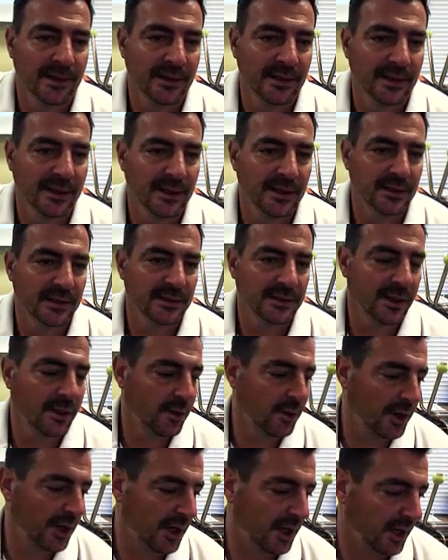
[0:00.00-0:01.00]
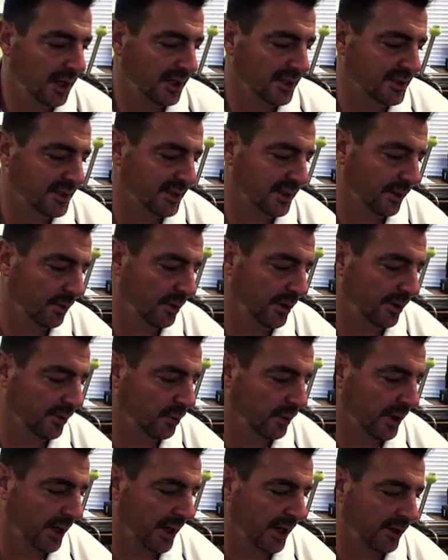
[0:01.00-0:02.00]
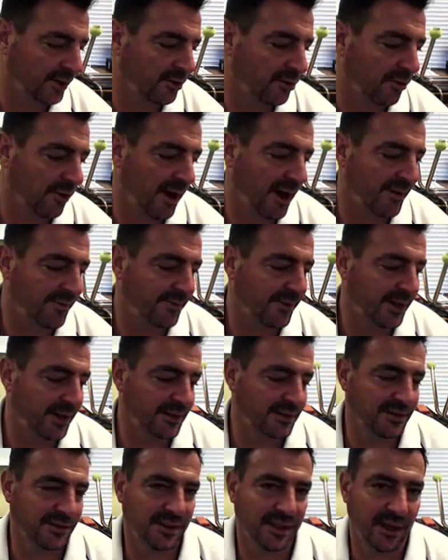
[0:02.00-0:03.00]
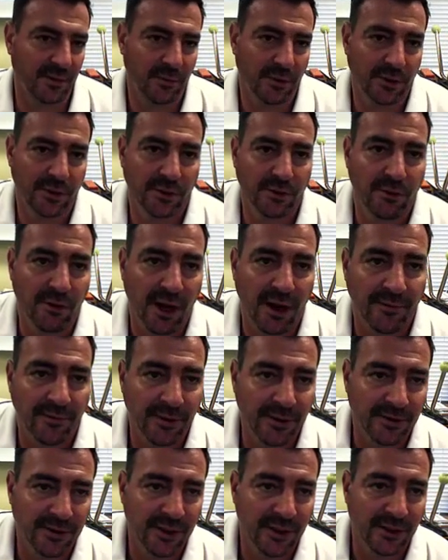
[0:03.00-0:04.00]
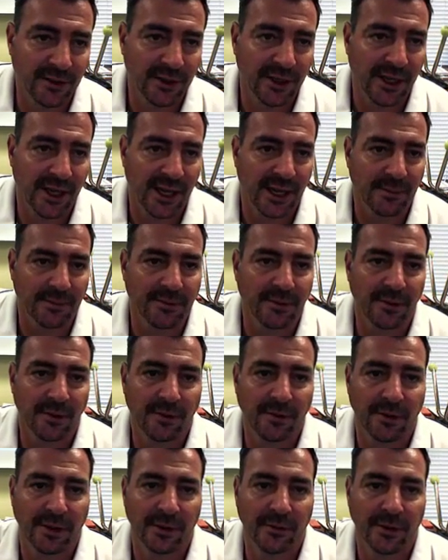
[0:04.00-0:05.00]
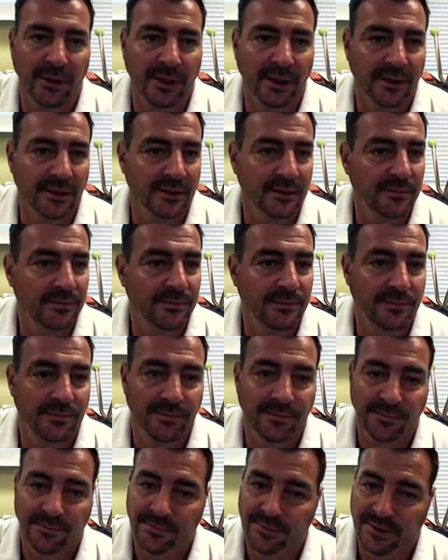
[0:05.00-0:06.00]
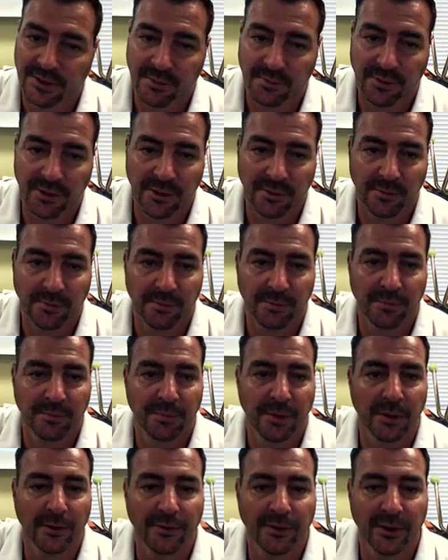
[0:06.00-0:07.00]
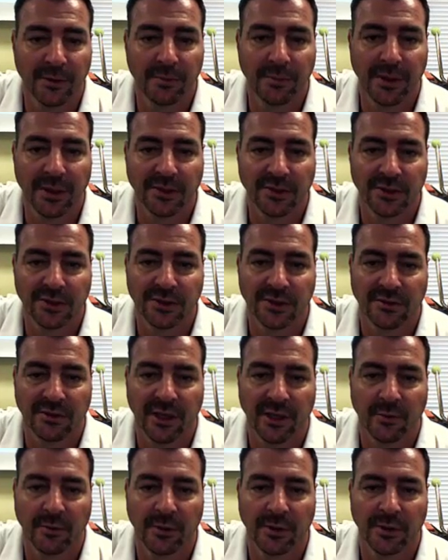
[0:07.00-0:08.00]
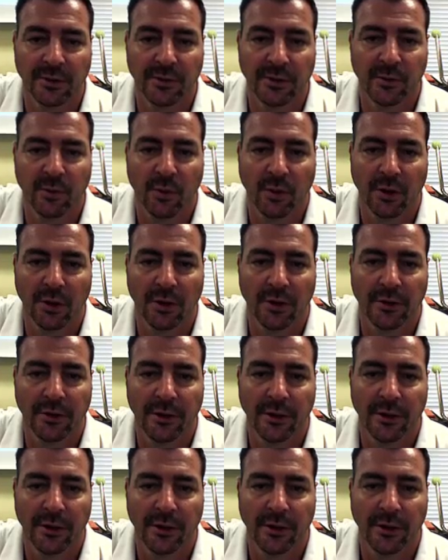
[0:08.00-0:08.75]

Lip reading: So let's see, what else we got? Graphics. Can we do graphics here? Yeah, absolutely. We can simply post in pictures just like we do in Word.